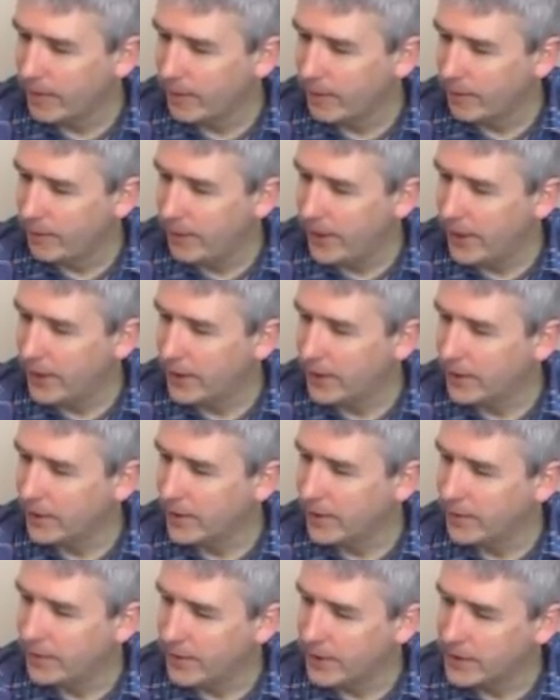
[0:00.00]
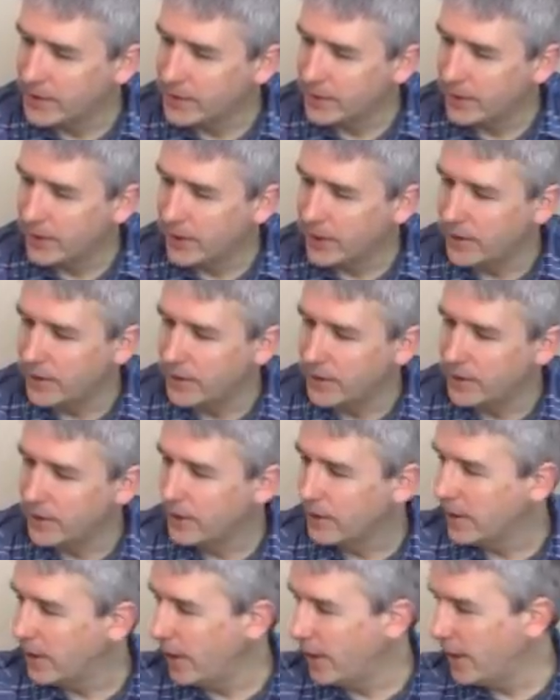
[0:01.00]
better than this one,
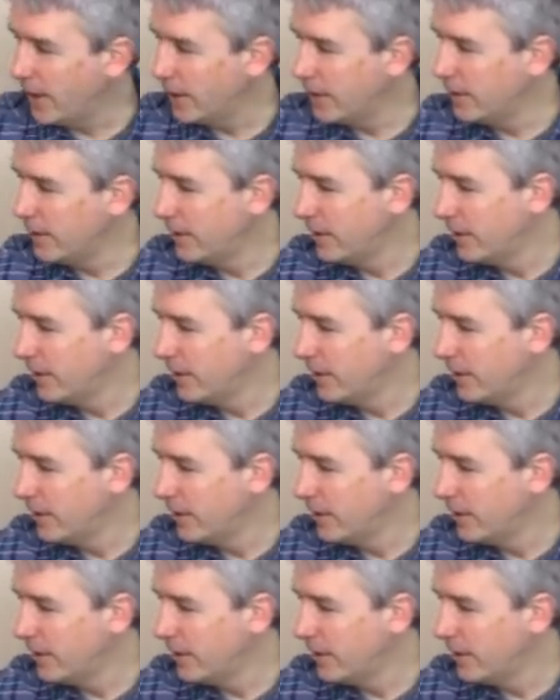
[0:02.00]
and